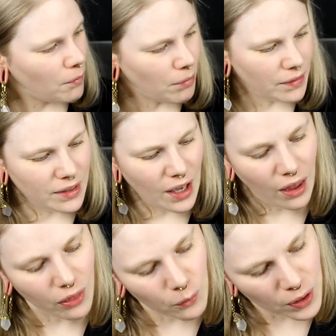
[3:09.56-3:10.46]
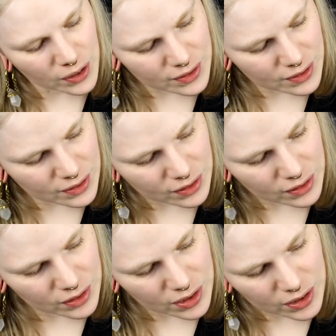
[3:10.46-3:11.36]
But the other ones,
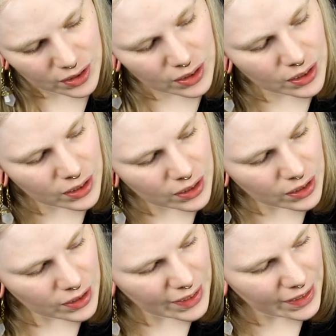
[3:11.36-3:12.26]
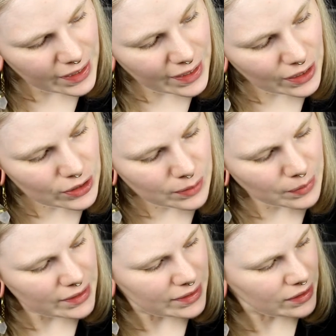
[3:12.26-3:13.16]
they look
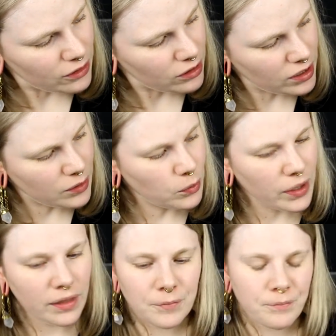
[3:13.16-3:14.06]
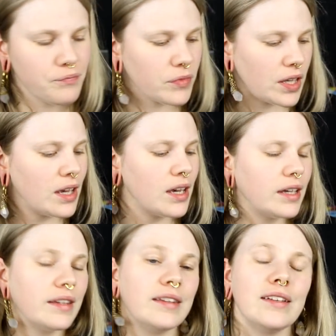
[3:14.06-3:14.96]
amazing. When
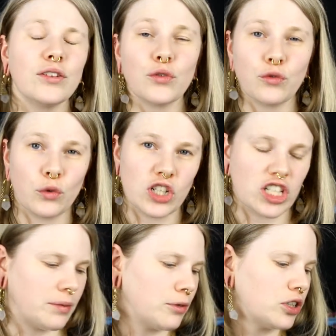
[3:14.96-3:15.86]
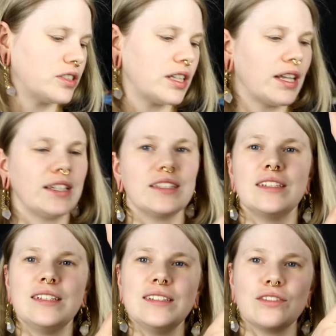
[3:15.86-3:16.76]
these four shimmers, like
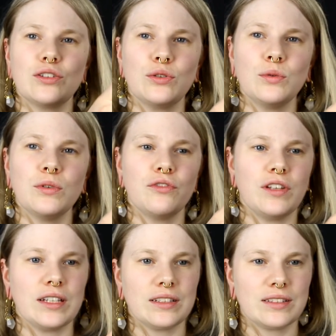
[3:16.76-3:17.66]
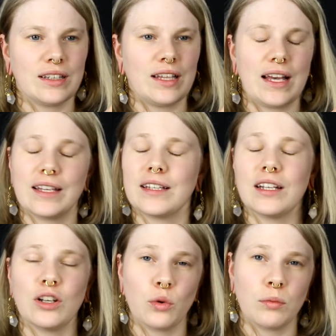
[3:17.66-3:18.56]
these two feels like
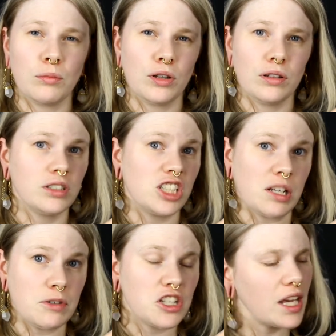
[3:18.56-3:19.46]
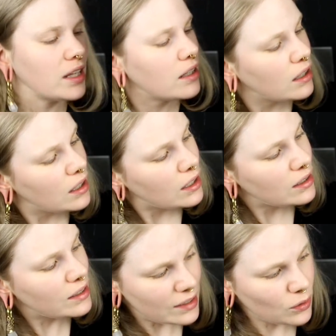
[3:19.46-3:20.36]
a normal shimmer shade,
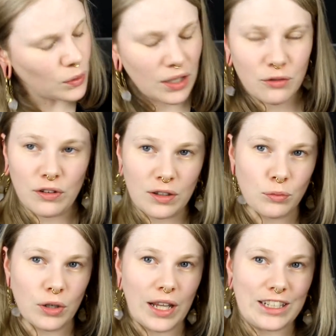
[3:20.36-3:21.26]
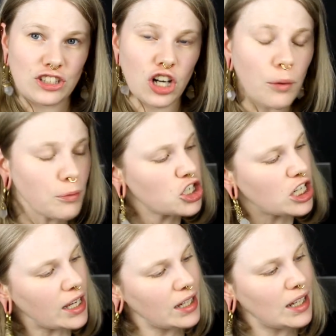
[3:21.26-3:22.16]
this one feels more like a topper
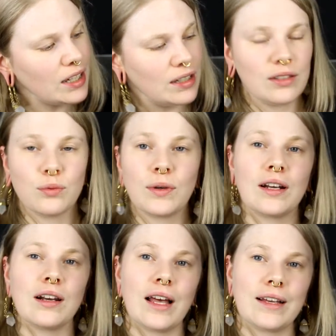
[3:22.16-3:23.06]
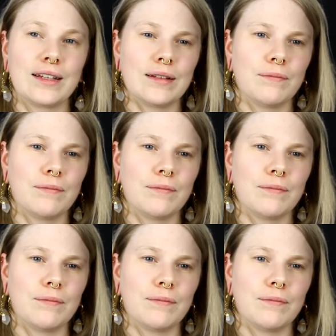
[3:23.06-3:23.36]
shade and this one like